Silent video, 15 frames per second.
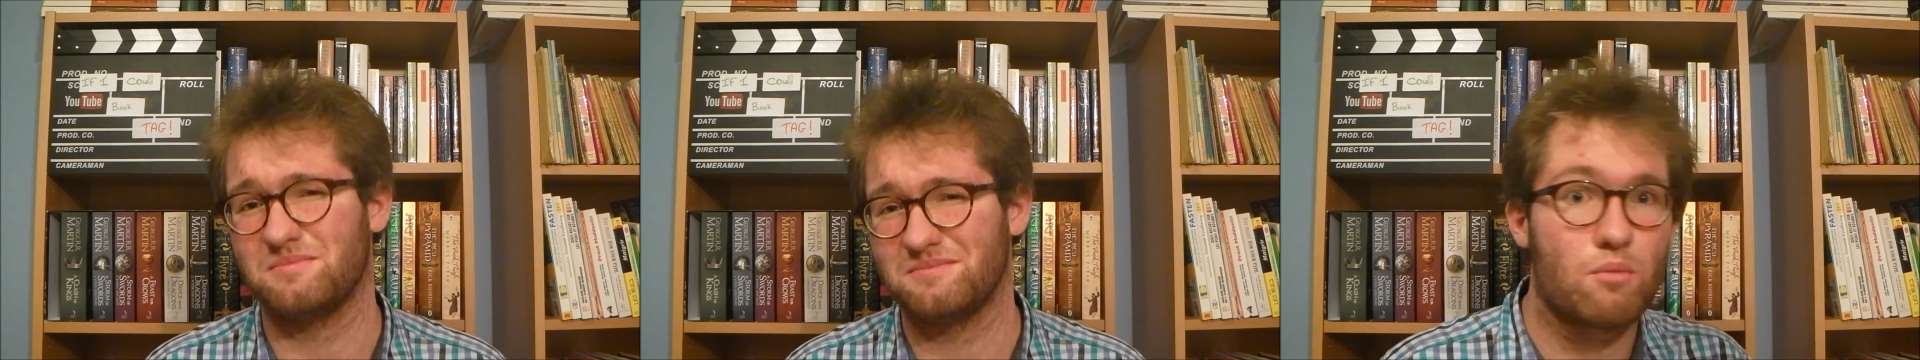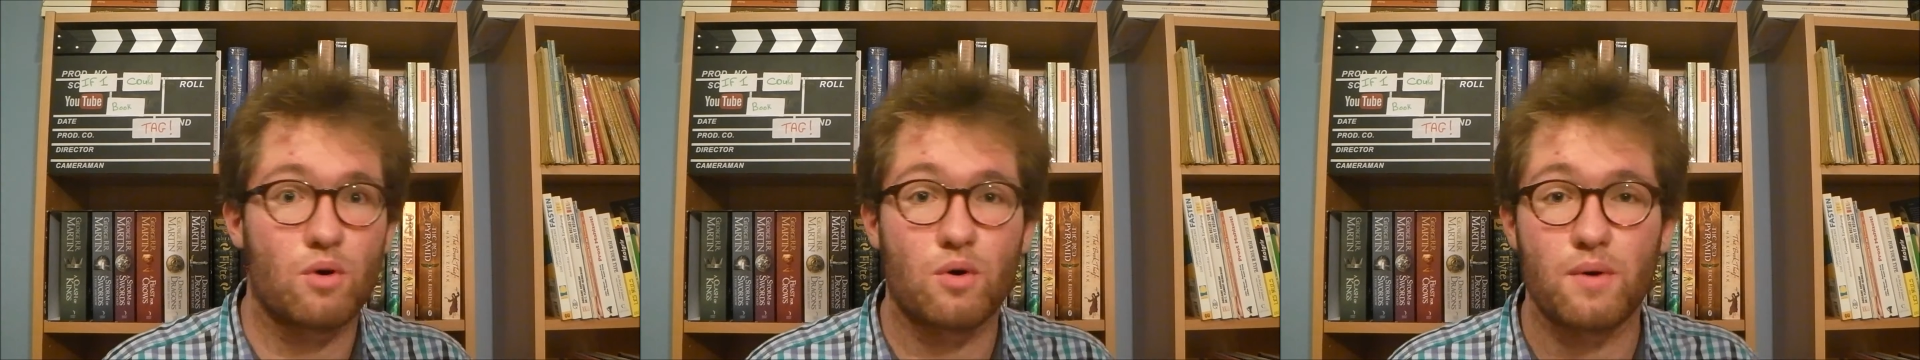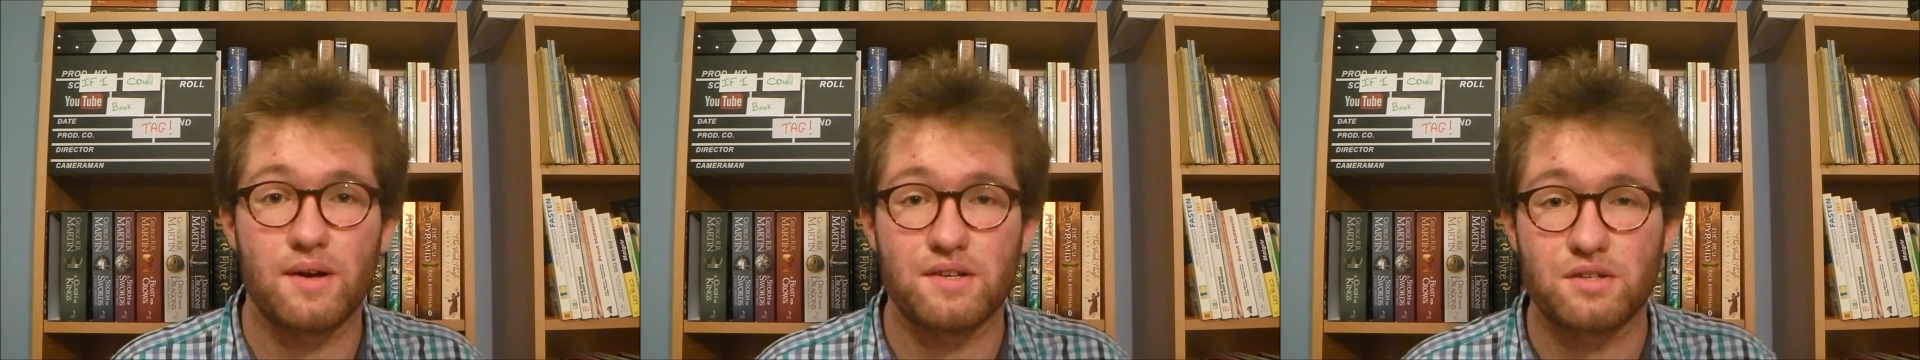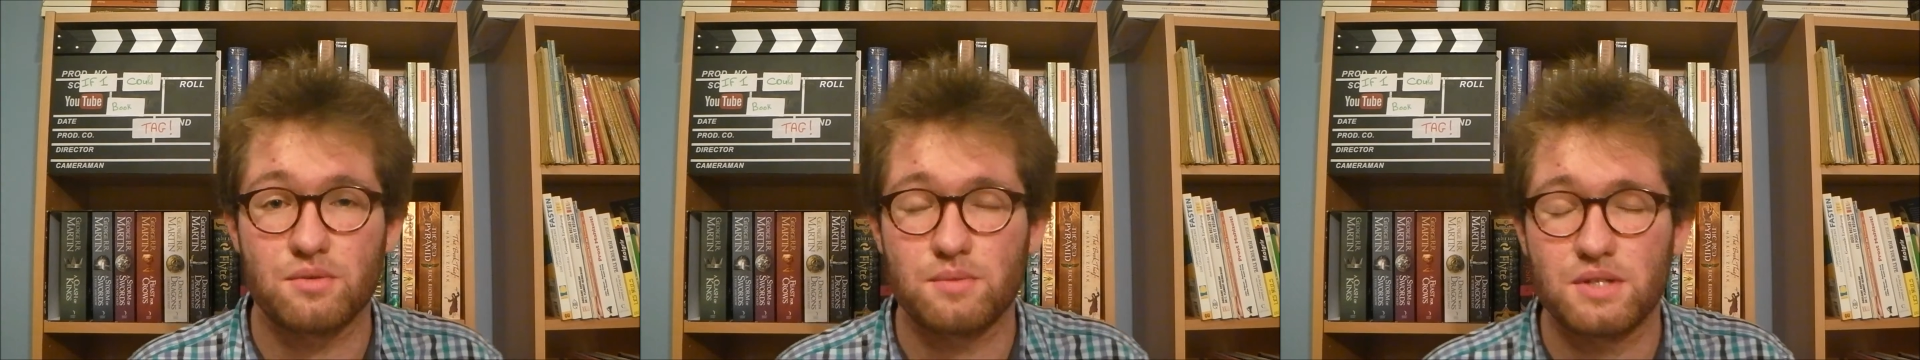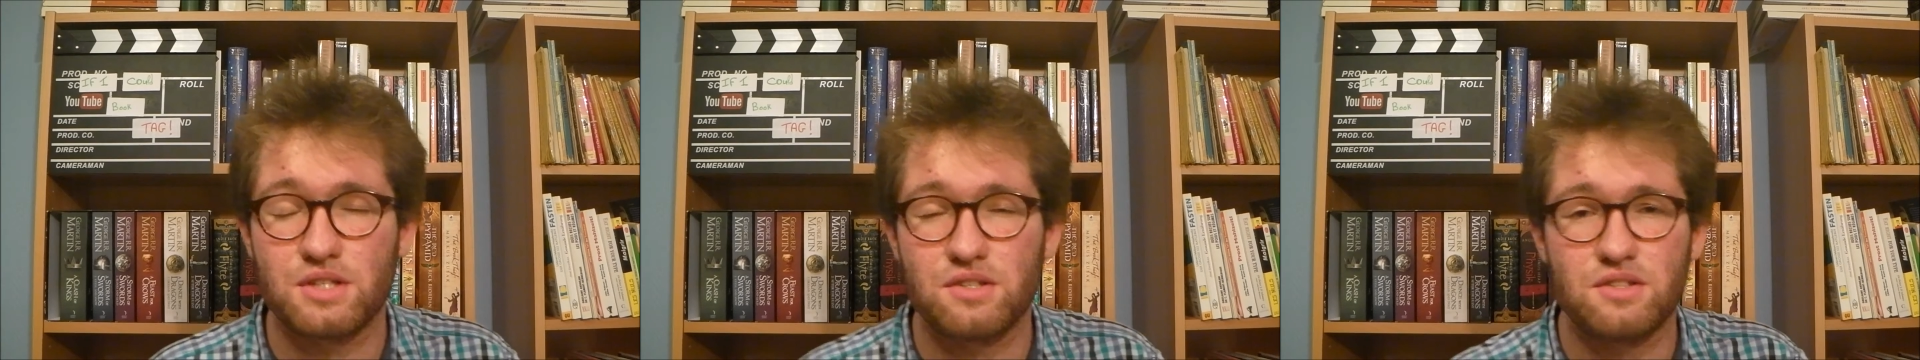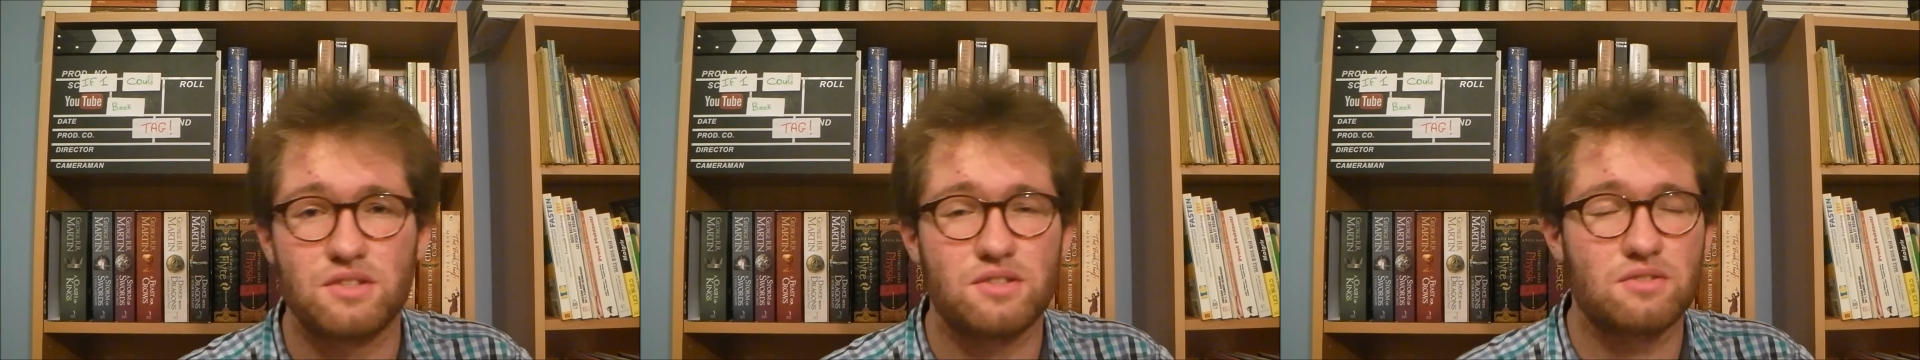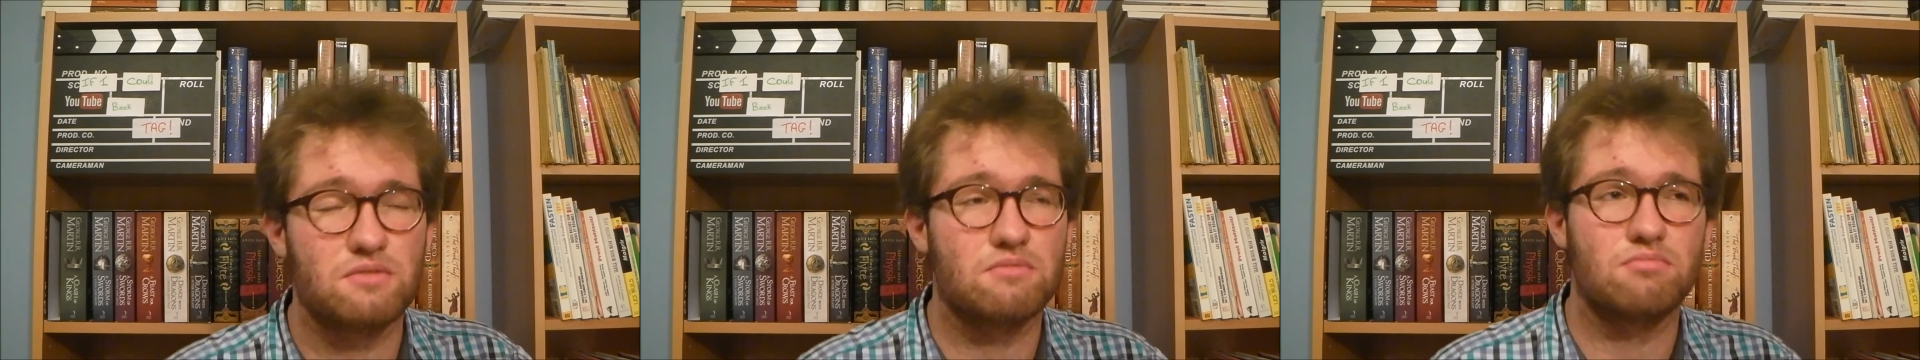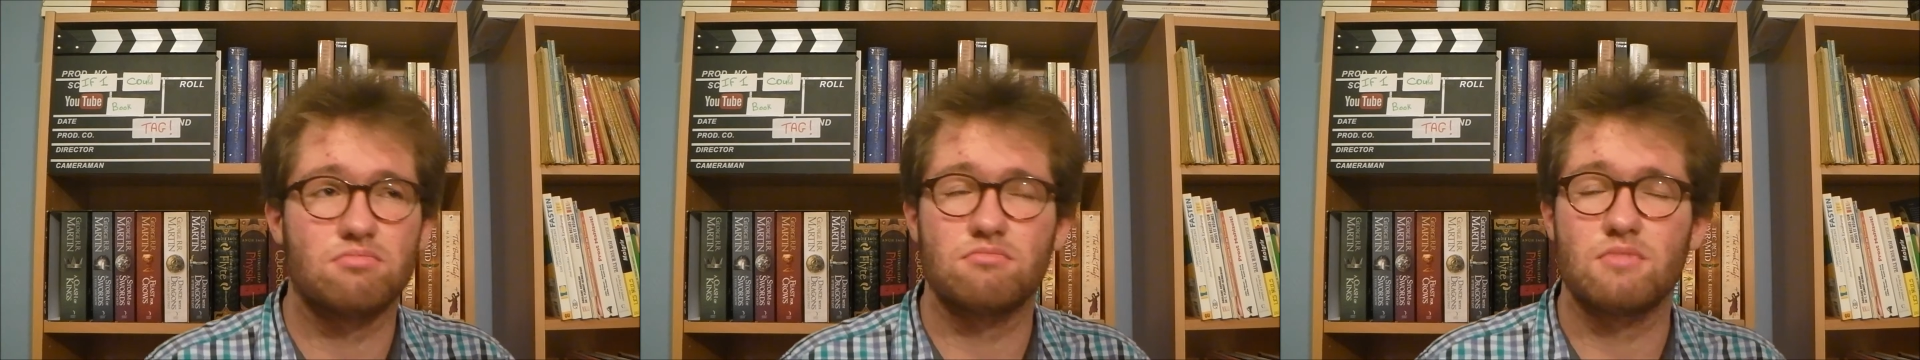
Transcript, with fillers: One more question, which is